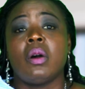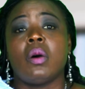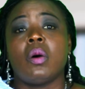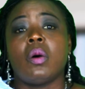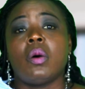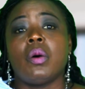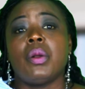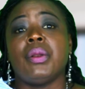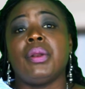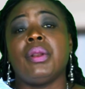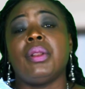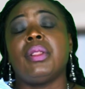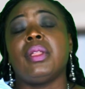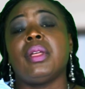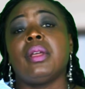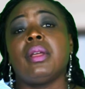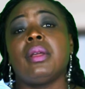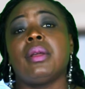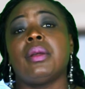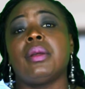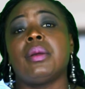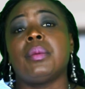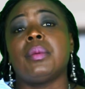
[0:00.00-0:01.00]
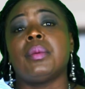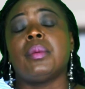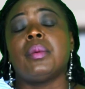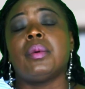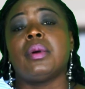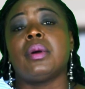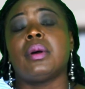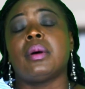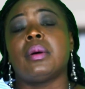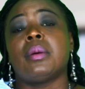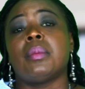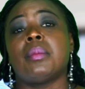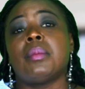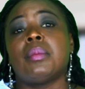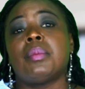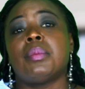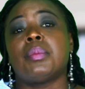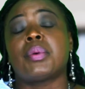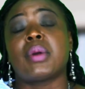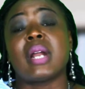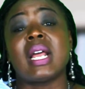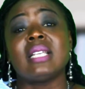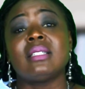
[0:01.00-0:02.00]
on the
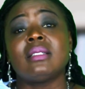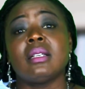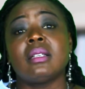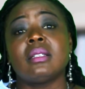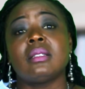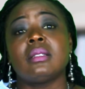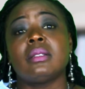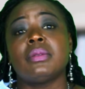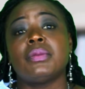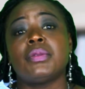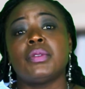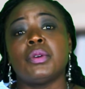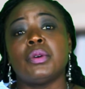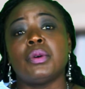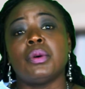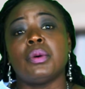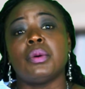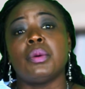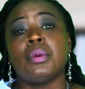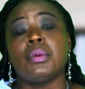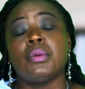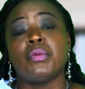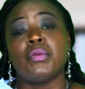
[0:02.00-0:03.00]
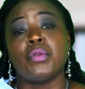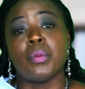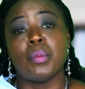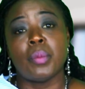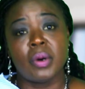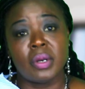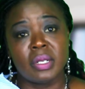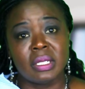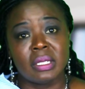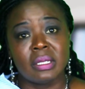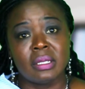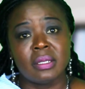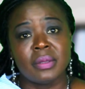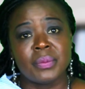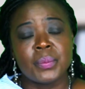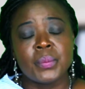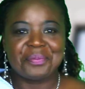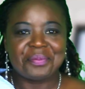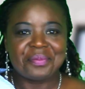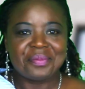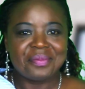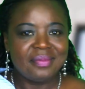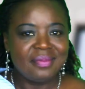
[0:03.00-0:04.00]
prices for bonds.
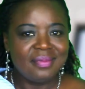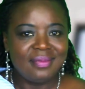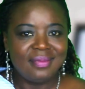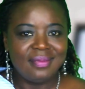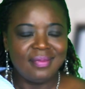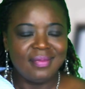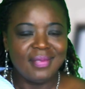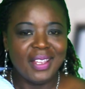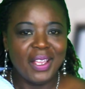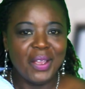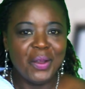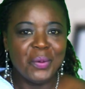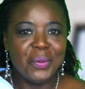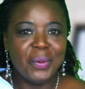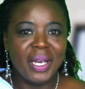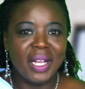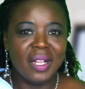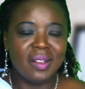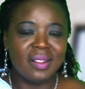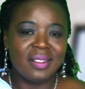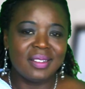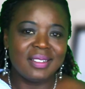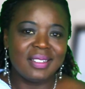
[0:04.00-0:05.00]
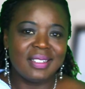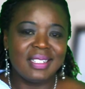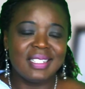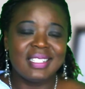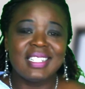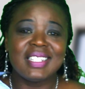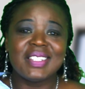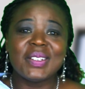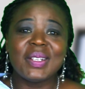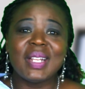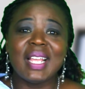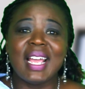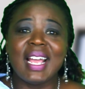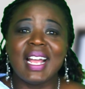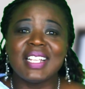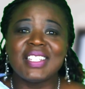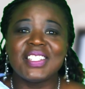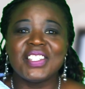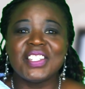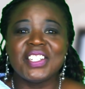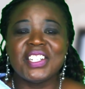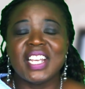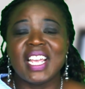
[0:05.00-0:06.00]
Well, this is all I
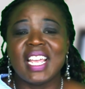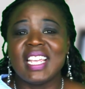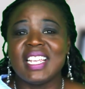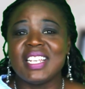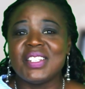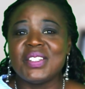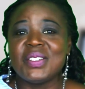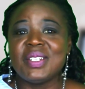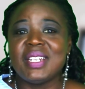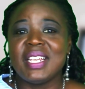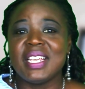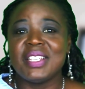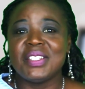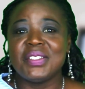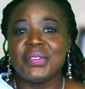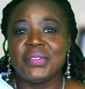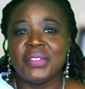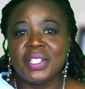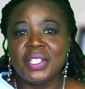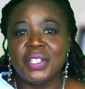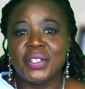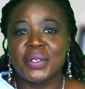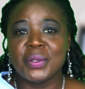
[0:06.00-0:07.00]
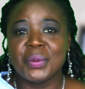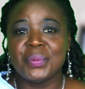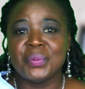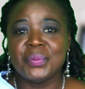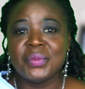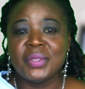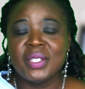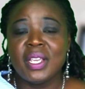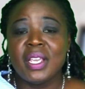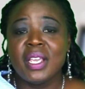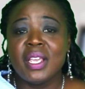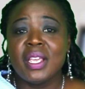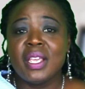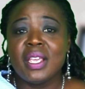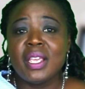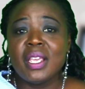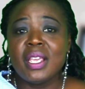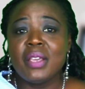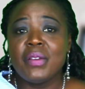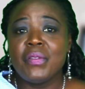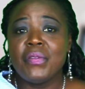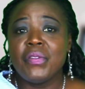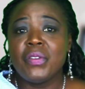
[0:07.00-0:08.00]
had to share in today's video.
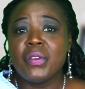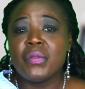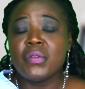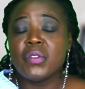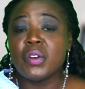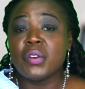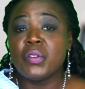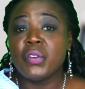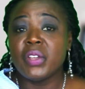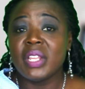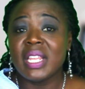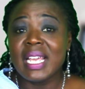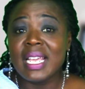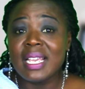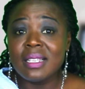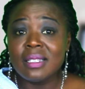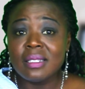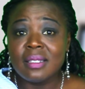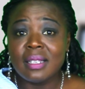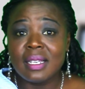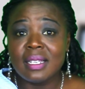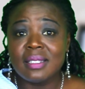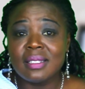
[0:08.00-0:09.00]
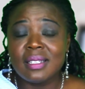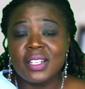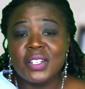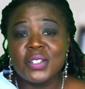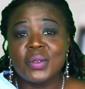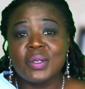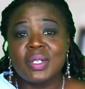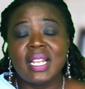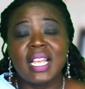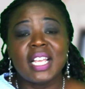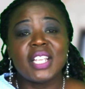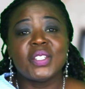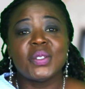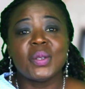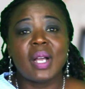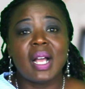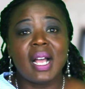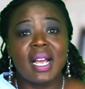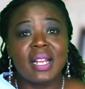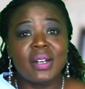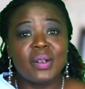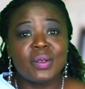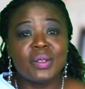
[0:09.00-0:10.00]
If you've got further insights that you'd like
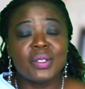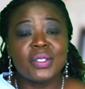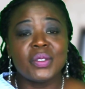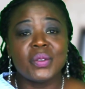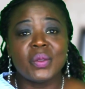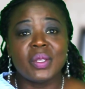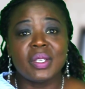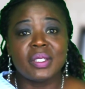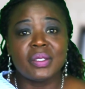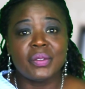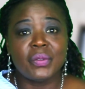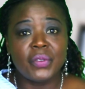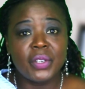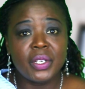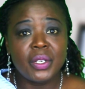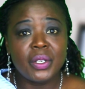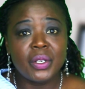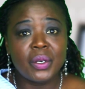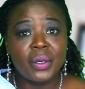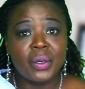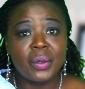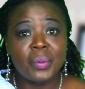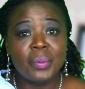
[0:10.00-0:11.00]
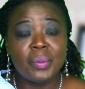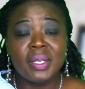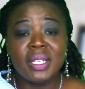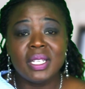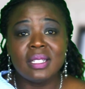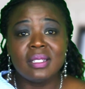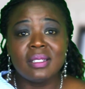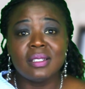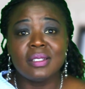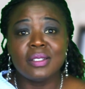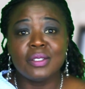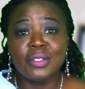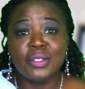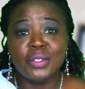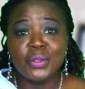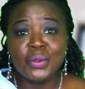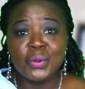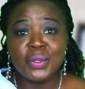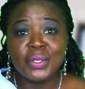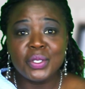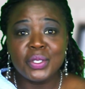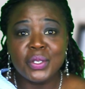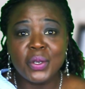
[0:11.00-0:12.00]
to add on to this video, please
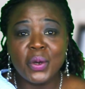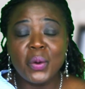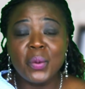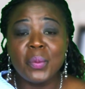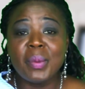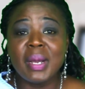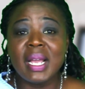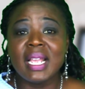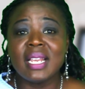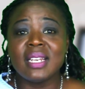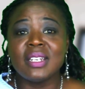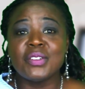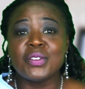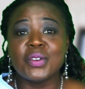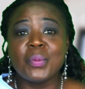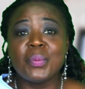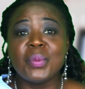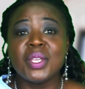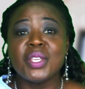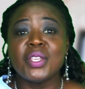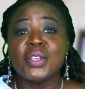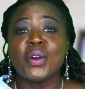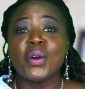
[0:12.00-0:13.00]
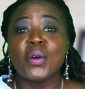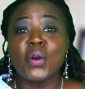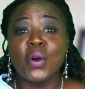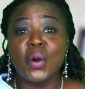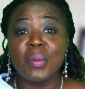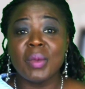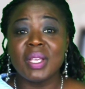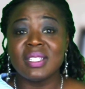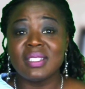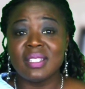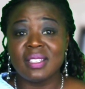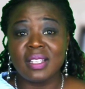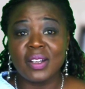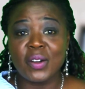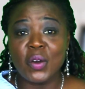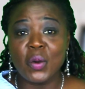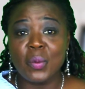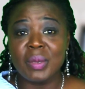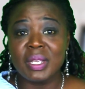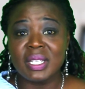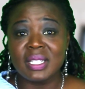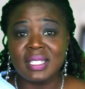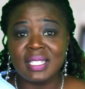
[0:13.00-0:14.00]
do so by dropping your comment in the
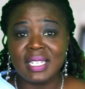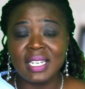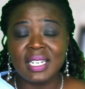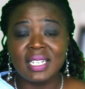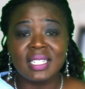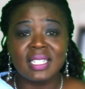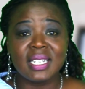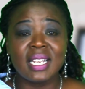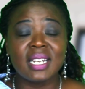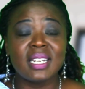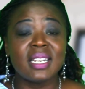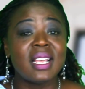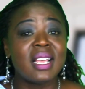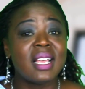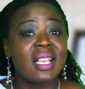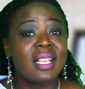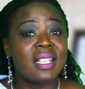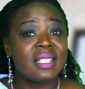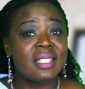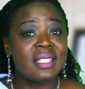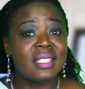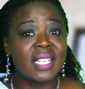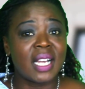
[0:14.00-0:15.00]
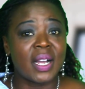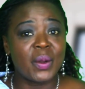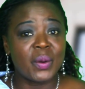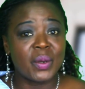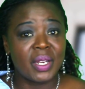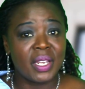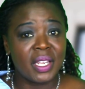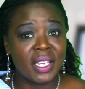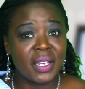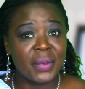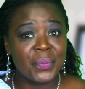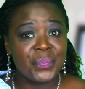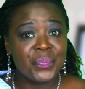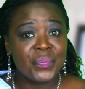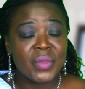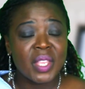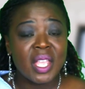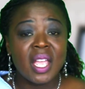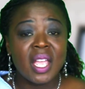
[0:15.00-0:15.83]
comment section down here.